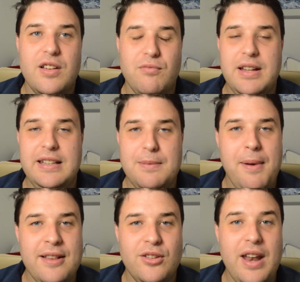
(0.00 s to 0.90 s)
It really
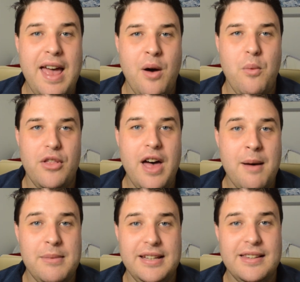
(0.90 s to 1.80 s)
depends on how well the
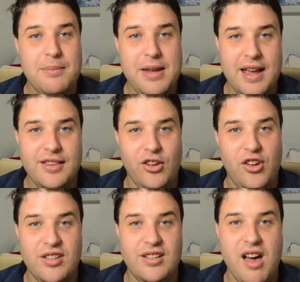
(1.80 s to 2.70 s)
harmonies can be
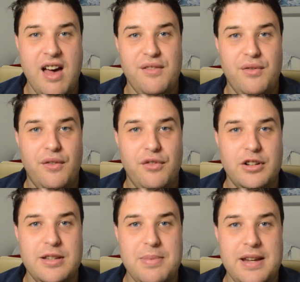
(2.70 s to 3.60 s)
executed live for
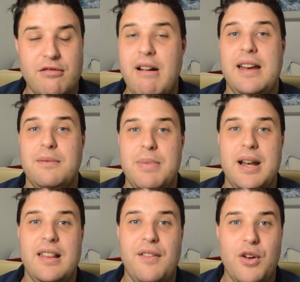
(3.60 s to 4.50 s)
it to be great. But
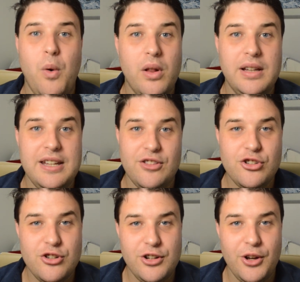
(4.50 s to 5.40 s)
I love the quality in the
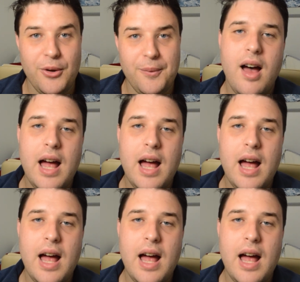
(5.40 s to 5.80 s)
studio.